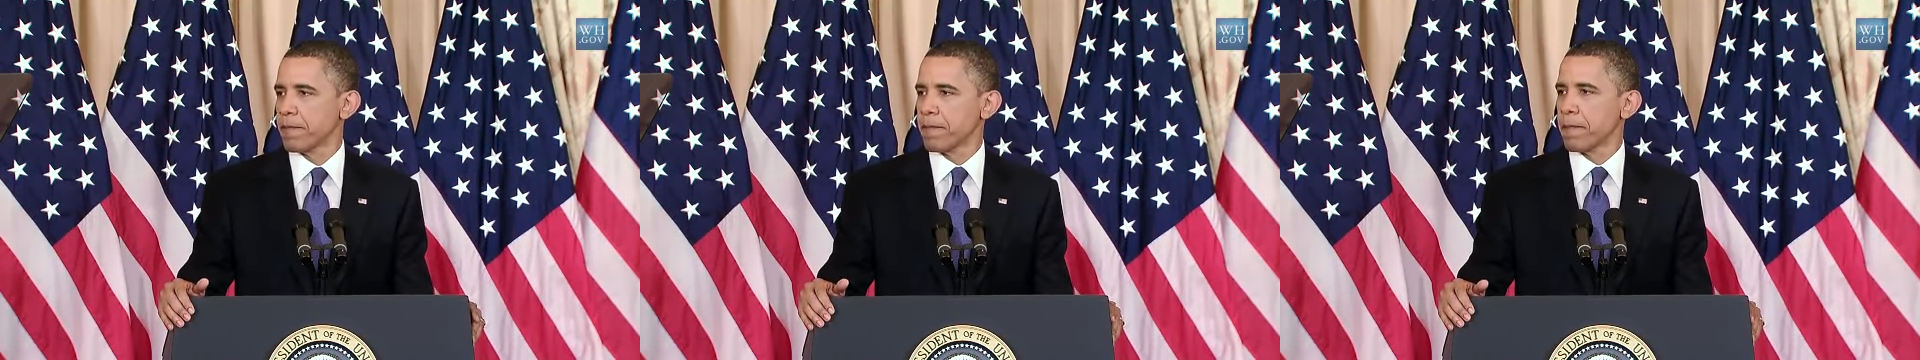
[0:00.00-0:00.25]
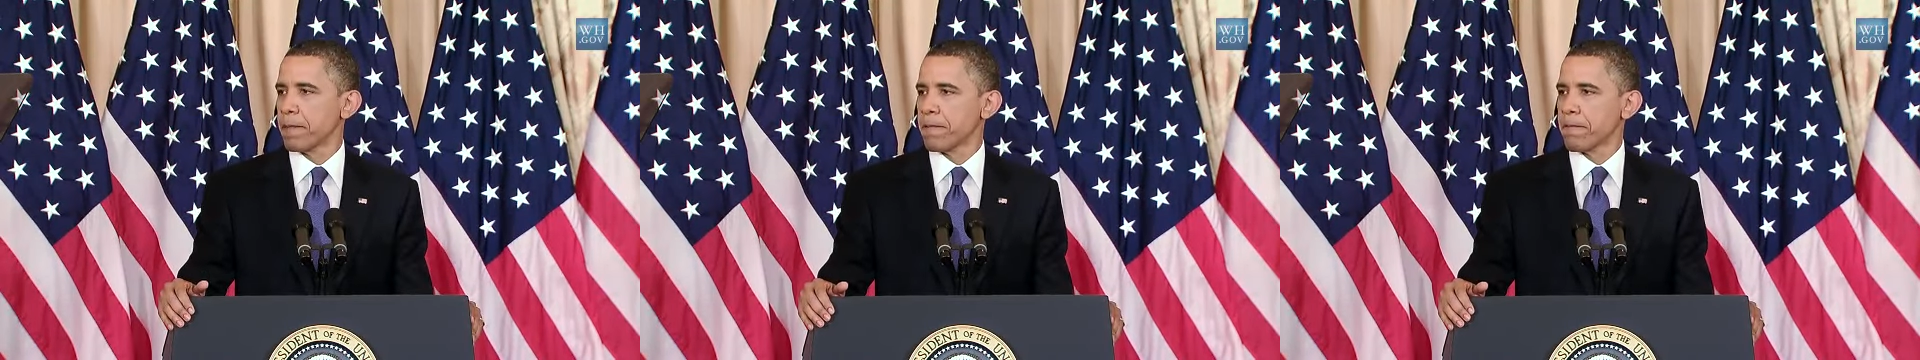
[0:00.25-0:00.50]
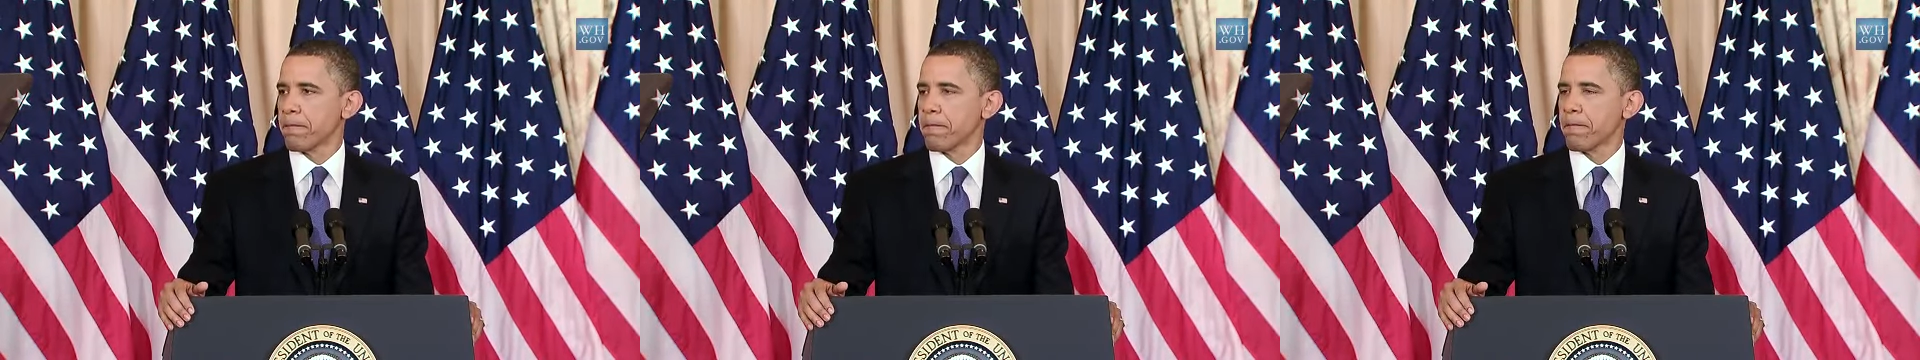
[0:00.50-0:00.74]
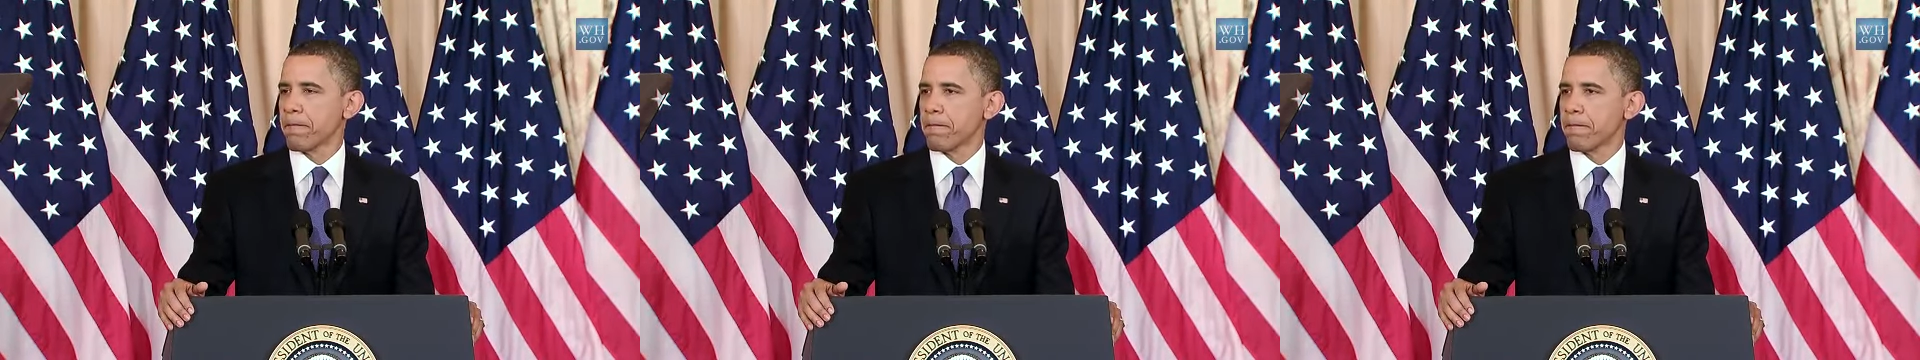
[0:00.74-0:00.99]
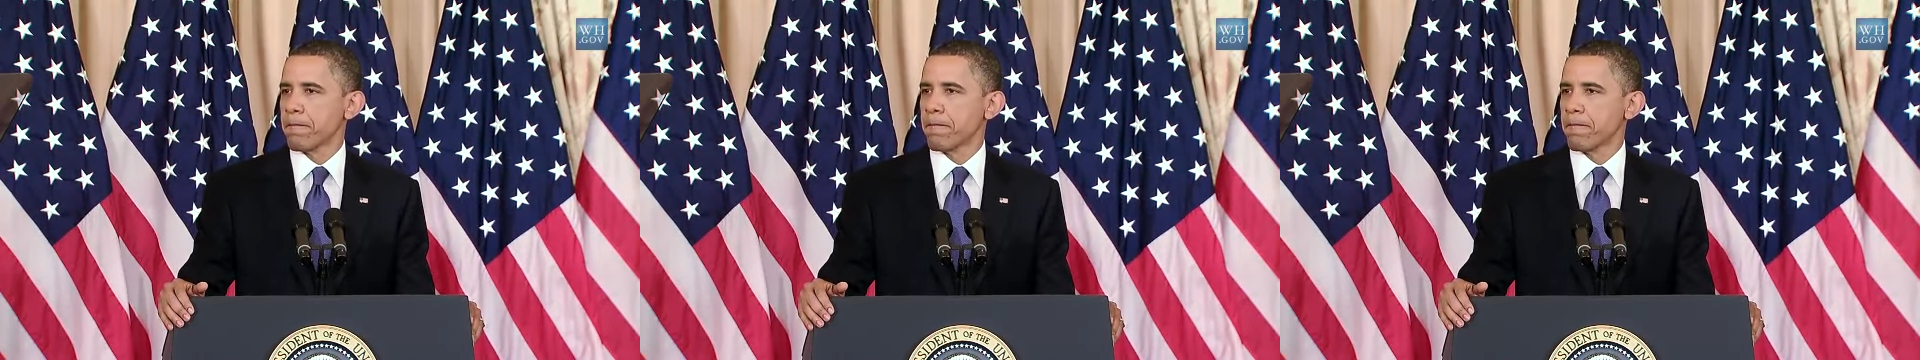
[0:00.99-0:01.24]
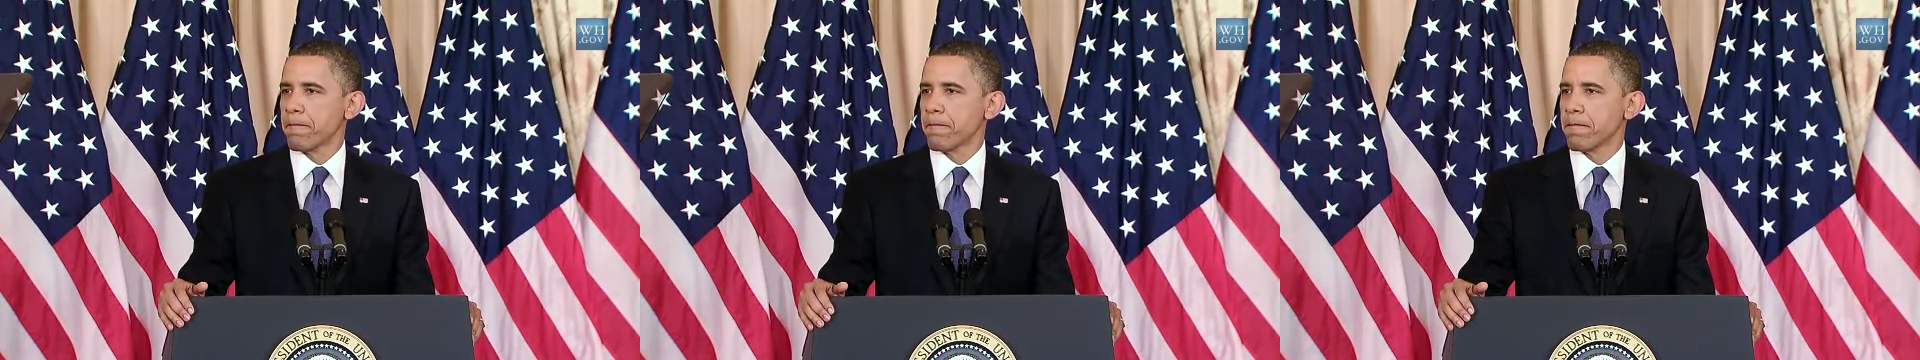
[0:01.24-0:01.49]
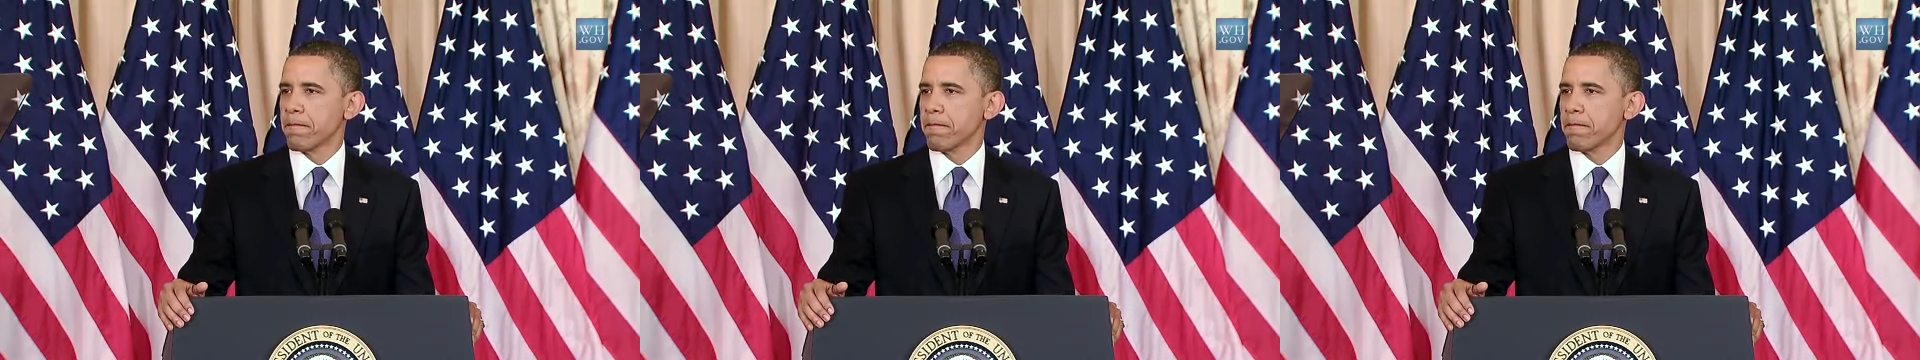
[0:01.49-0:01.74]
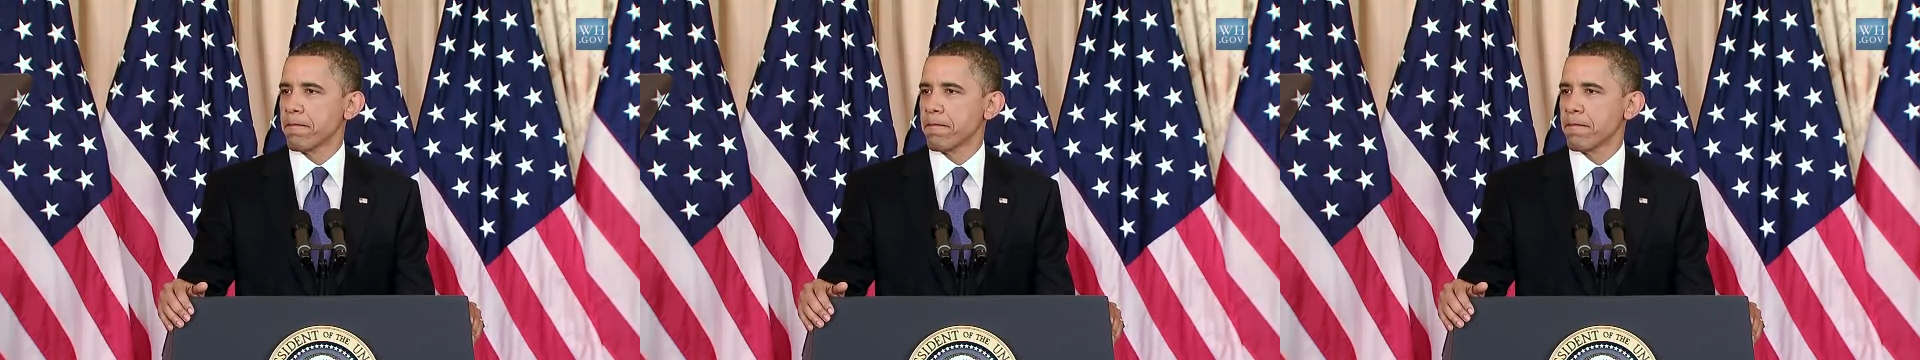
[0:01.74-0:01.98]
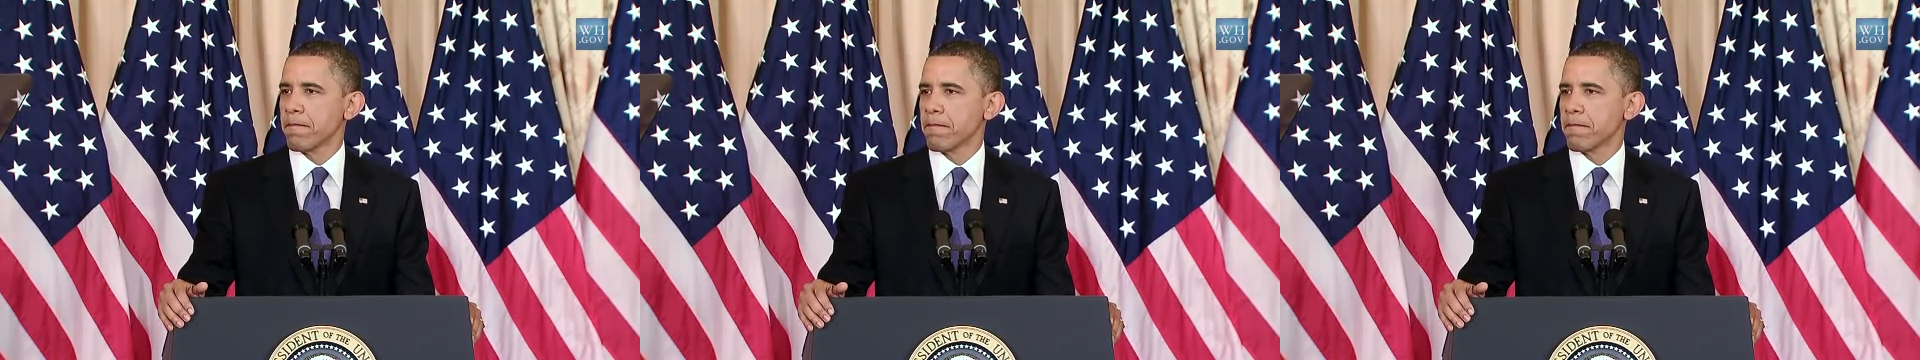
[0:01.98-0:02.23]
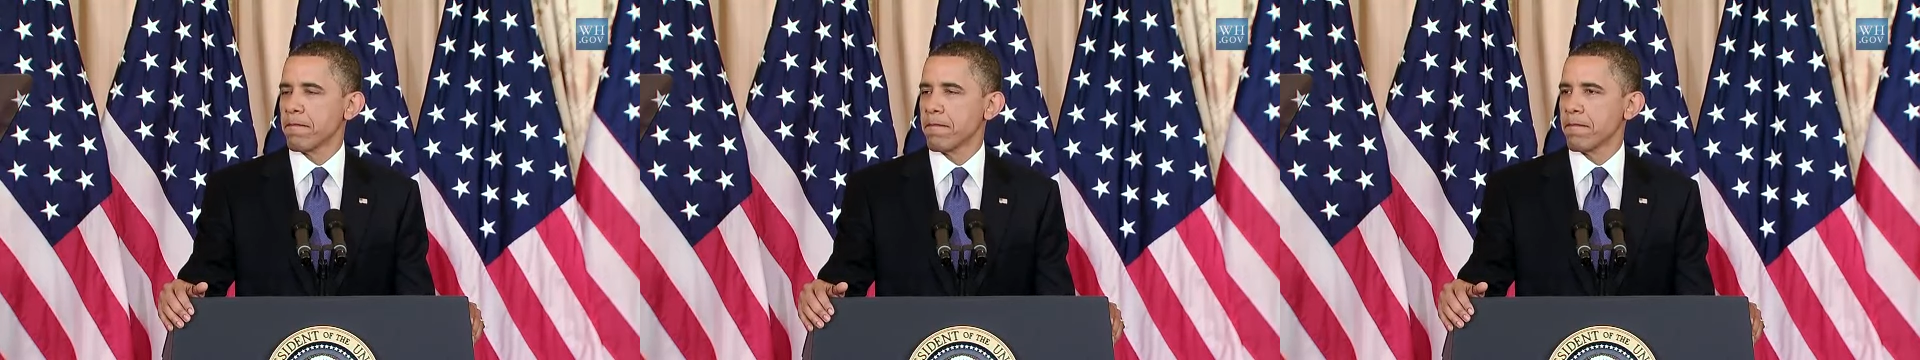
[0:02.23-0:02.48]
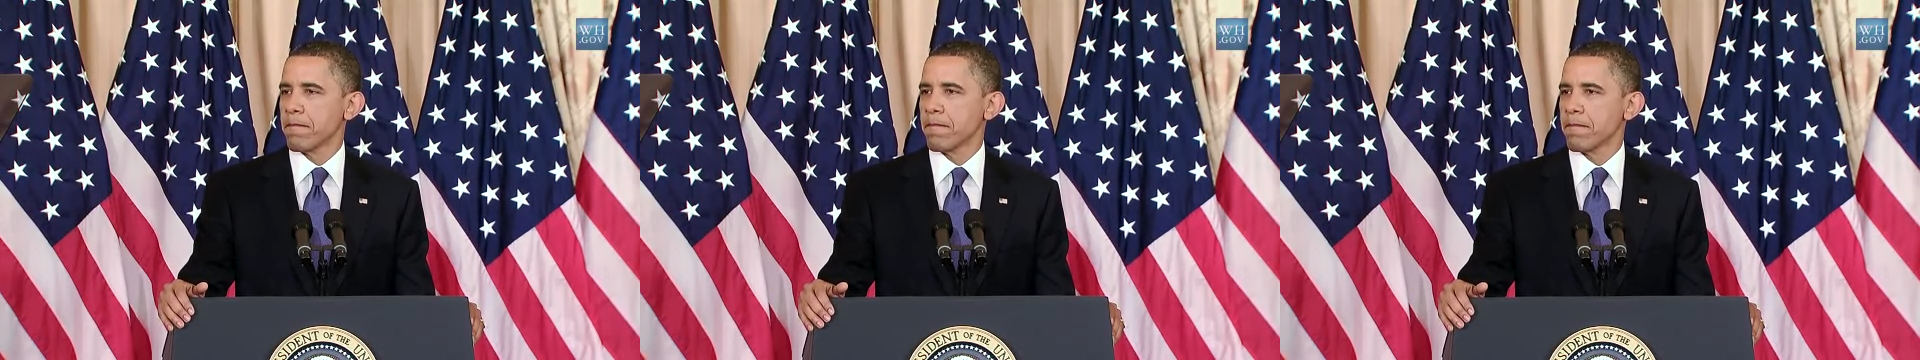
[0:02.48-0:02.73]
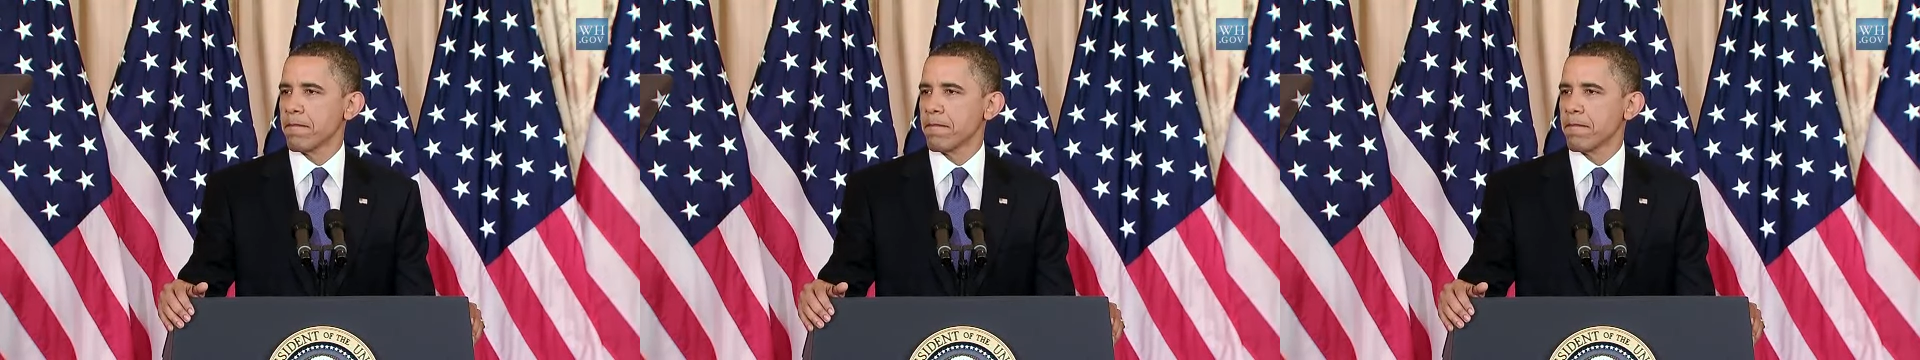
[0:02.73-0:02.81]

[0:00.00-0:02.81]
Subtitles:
No one is speaking in this clip.